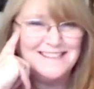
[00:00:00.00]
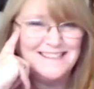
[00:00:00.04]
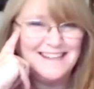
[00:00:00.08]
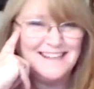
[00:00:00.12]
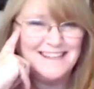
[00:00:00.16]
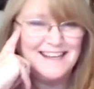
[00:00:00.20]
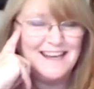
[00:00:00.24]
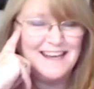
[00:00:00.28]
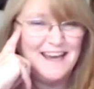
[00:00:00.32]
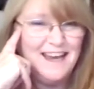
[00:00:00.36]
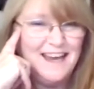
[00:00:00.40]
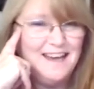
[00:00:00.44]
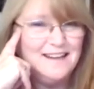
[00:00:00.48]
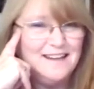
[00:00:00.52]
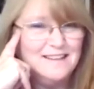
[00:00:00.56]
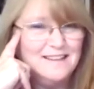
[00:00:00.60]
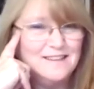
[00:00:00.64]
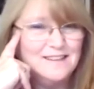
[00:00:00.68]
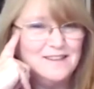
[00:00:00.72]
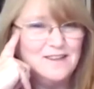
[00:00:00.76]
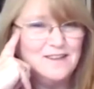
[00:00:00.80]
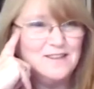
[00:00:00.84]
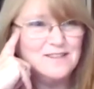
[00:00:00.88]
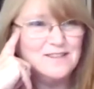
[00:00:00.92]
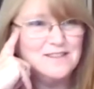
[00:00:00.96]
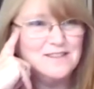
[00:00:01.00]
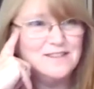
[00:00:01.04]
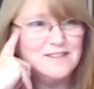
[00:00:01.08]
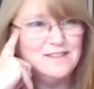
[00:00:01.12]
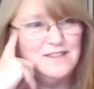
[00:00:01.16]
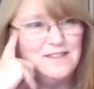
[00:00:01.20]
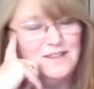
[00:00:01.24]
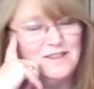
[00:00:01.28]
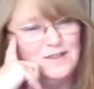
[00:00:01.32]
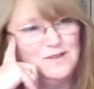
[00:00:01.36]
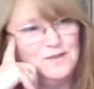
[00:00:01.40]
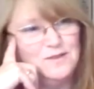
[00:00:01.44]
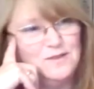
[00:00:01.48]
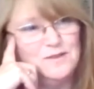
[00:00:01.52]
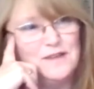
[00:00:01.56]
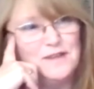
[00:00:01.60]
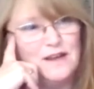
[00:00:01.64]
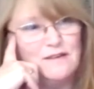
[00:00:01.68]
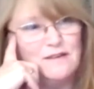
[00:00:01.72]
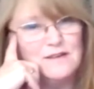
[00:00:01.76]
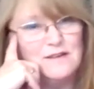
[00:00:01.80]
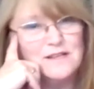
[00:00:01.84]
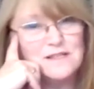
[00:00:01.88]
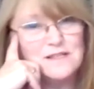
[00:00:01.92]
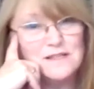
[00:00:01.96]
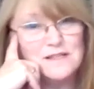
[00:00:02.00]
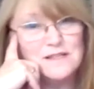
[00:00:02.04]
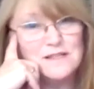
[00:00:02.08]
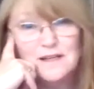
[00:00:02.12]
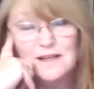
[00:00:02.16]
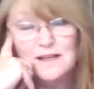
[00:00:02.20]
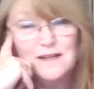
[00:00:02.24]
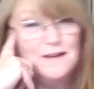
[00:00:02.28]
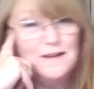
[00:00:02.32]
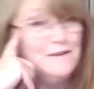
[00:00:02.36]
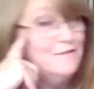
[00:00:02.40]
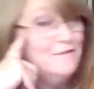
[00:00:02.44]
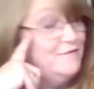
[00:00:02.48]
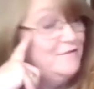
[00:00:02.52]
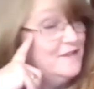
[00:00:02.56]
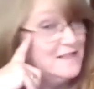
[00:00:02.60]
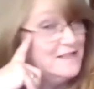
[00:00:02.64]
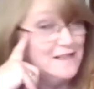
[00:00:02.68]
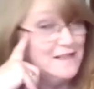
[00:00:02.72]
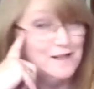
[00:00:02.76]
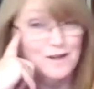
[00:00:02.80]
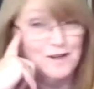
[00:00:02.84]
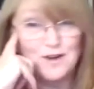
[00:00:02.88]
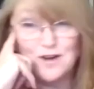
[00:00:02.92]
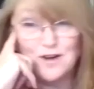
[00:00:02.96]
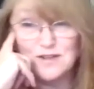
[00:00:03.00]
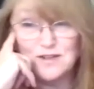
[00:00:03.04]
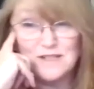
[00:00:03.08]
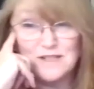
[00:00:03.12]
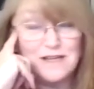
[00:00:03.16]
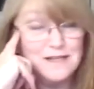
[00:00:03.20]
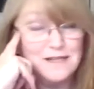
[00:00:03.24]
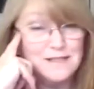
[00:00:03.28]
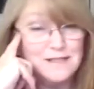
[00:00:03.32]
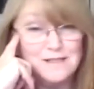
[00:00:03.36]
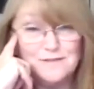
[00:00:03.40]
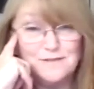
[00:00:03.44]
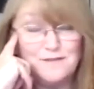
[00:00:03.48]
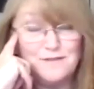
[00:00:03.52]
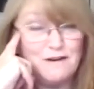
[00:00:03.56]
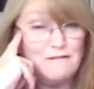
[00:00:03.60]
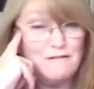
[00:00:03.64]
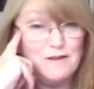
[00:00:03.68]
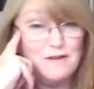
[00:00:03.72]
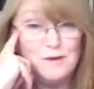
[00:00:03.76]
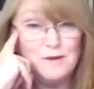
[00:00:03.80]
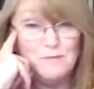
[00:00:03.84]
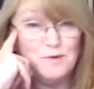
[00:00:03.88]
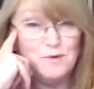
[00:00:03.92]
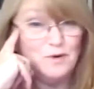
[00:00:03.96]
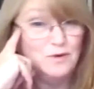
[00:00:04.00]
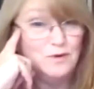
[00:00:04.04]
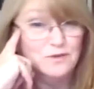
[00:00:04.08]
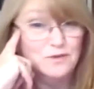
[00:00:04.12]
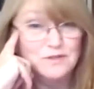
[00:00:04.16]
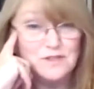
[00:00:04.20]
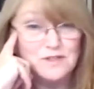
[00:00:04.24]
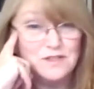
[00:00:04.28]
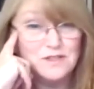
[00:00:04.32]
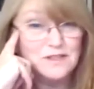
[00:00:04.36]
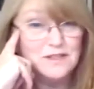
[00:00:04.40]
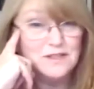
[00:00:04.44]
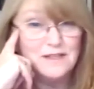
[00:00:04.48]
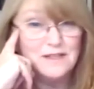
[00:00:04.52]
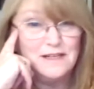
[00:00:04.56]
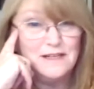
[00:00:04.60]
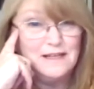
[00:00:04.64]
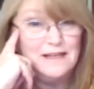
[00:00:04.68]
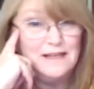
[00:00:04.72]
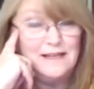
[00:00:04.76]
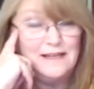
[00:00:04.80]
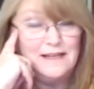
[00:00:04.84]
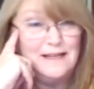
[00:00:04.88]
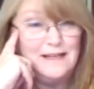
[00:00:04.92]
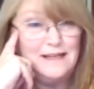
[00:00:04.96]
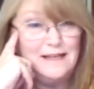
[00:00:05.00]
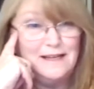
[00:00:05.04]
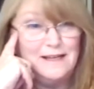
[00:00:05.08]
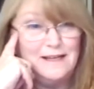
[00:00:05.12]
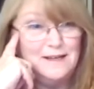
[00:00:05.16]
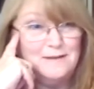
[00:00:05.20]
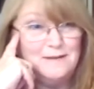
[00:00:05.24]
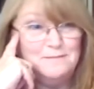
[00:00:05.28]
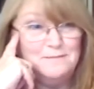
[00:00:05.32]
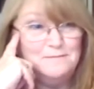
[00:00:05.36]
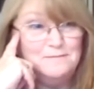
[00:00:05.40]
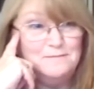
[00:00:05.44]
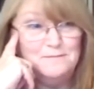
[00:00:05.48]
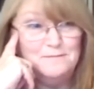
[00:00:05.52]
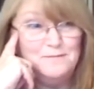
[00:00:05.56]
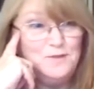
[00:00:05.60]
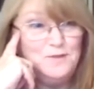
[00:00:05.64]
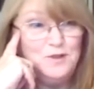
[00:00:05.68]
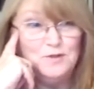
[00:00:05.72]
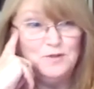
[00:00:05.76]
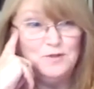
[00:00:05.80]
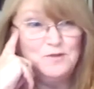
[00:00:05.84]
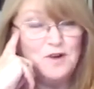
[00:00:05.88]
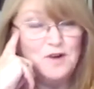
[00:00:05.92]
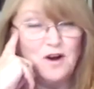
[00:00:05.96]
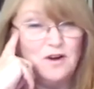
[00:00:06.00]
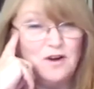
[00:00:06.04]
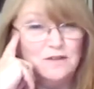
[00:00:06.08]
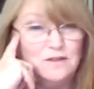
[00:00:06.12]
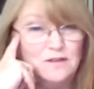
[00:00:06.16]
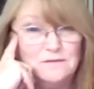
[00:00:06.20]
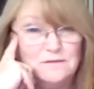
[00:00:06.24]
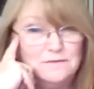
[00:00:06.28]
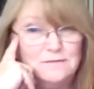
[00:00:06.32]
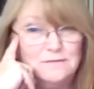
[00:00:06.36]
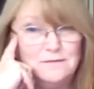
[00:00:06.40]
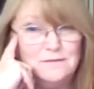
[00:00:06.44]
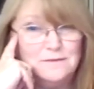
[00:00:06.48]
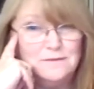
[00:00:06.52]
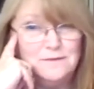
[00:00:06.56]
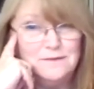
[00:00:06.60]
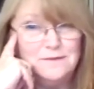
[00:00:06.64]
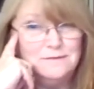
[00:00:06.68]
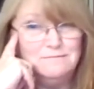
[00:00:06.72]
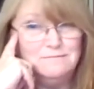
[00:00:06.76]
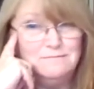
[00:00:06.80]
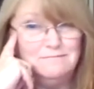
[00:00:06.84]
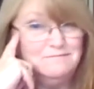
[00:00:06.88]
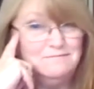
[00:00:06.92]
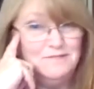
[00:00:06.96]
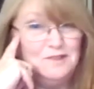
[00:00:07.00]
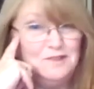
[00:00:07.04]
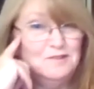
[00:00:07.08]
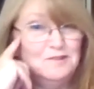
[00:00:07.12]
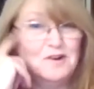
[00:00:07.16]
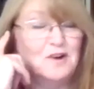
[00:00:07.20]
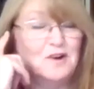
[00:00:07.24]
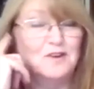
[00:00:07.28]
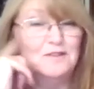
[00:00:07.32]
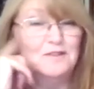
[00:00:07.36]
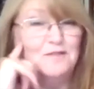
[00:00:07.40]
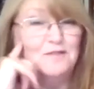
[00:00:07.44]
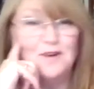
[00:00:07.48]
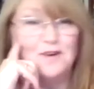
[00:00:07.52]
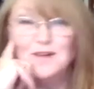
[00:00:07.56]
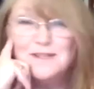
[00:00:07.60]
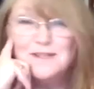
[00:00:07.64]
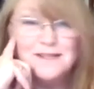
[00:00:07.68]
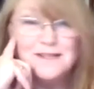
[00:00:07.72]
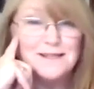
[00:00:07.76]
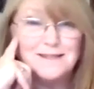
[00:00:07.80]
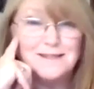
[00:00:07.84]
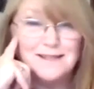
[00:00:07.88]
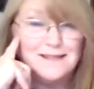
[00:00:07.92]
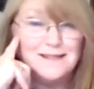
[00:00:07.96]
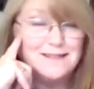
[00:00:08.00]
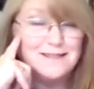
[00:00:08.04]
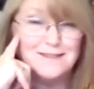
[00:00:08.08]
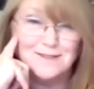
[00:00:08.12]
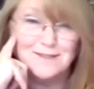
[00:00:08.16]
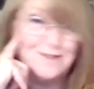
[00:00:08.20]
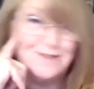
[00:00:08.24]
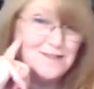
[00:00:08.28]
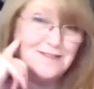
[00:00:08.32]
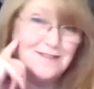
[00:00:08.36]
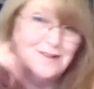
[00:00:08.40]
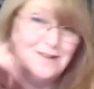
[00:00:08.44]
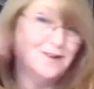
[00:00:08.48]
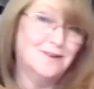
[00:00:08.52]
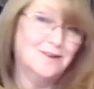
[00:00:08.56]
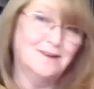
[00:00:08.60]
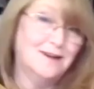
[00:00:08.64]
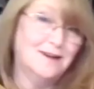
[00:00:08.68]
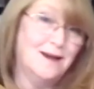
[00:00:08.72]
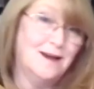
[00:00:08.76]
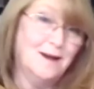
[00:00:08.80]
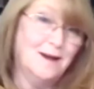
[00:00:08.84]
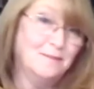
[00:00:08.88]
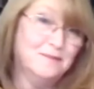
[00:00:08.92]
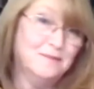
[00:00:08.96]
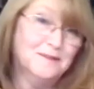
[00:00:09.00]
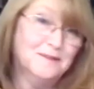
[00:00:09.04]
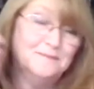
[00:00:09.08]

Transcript: again because you know there is physical contact is very important yeah um you can't you can't avoid it it's just not going to happen